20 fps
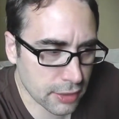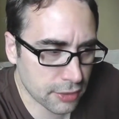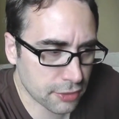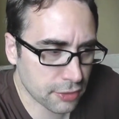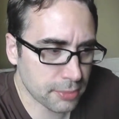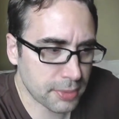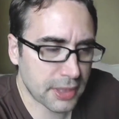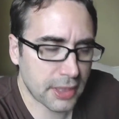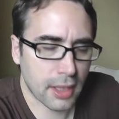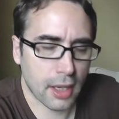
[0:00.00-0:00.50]

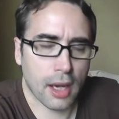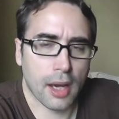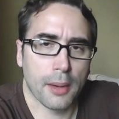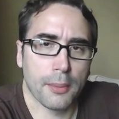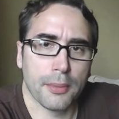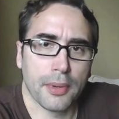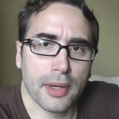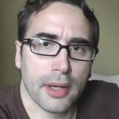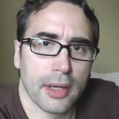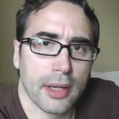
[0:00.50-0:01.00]
to
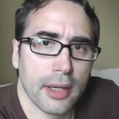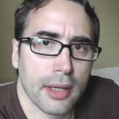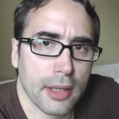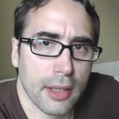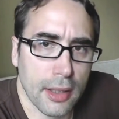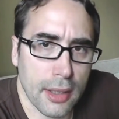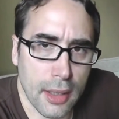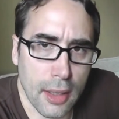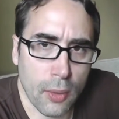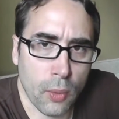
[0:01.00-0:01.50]
become
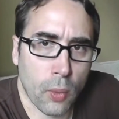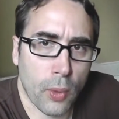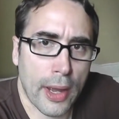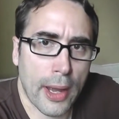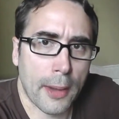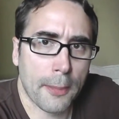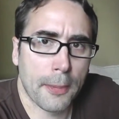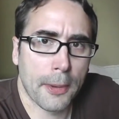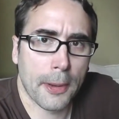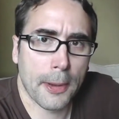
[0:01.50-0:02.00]
a
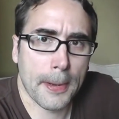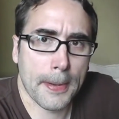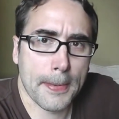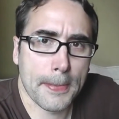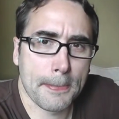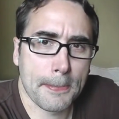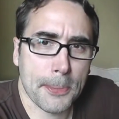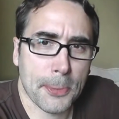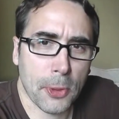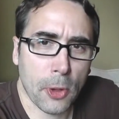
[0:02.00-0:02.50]
web
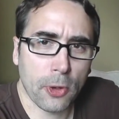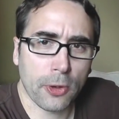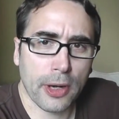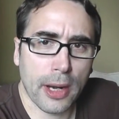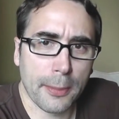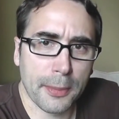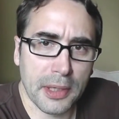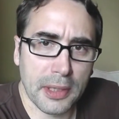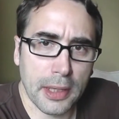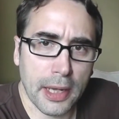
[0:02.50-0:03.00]

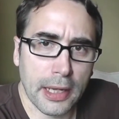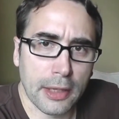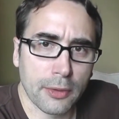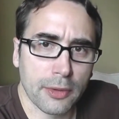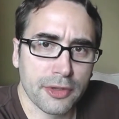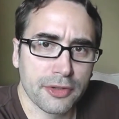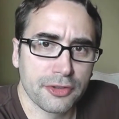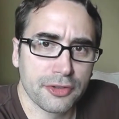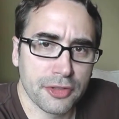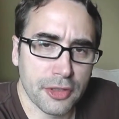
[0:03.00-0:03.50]
programming
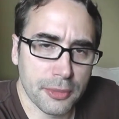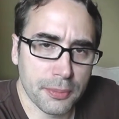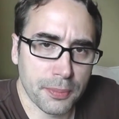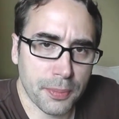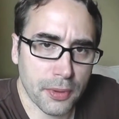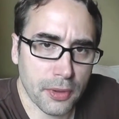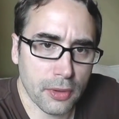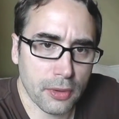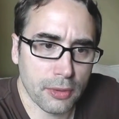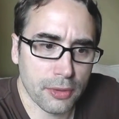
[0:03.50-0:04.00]
language, and
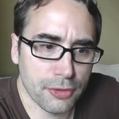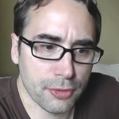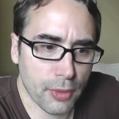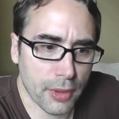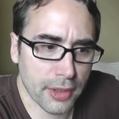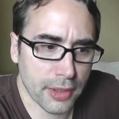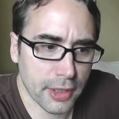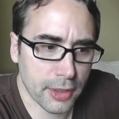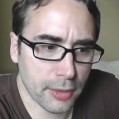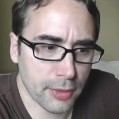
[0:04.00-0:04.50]
Perl was
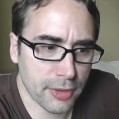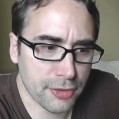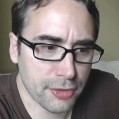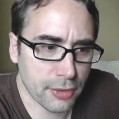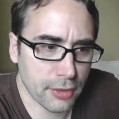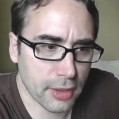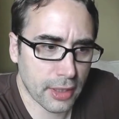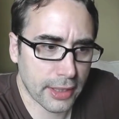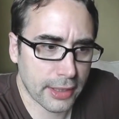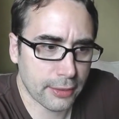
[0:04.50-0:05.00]
one of the
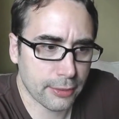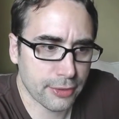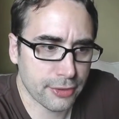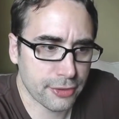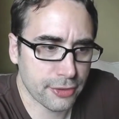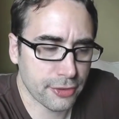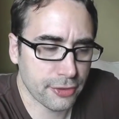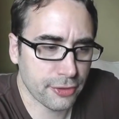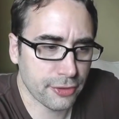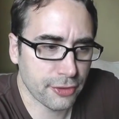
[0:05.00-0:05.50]
original
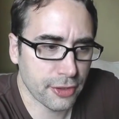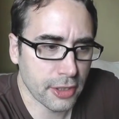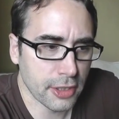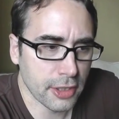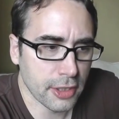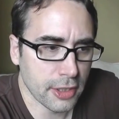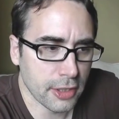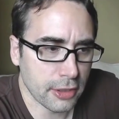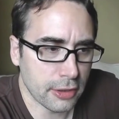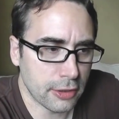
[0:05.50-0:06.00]
languages
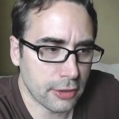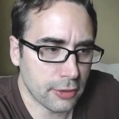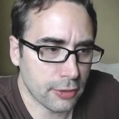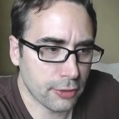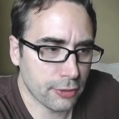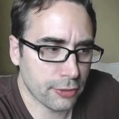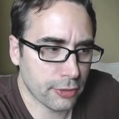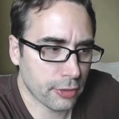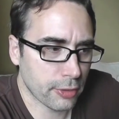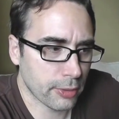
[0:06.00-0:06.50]

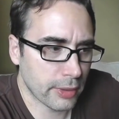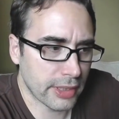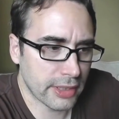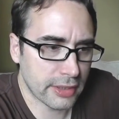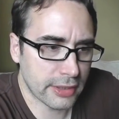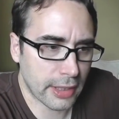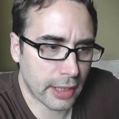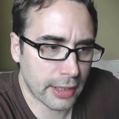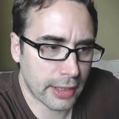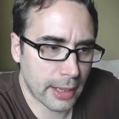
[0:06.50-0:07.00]
used to
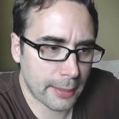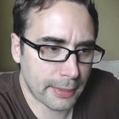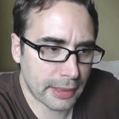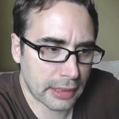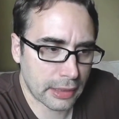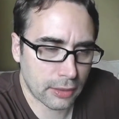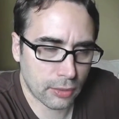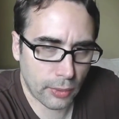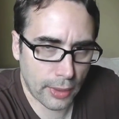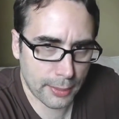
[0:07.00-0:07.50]
create
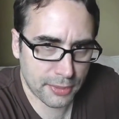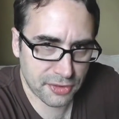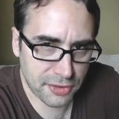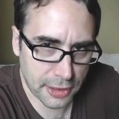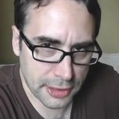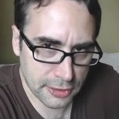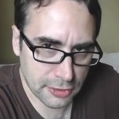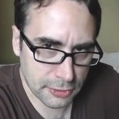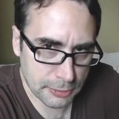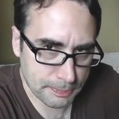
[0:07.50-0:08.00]
dynamic
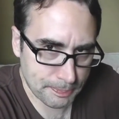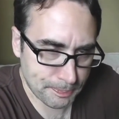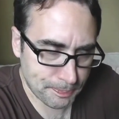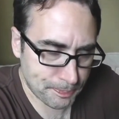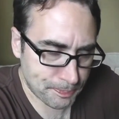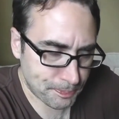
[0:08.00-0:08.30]
websites.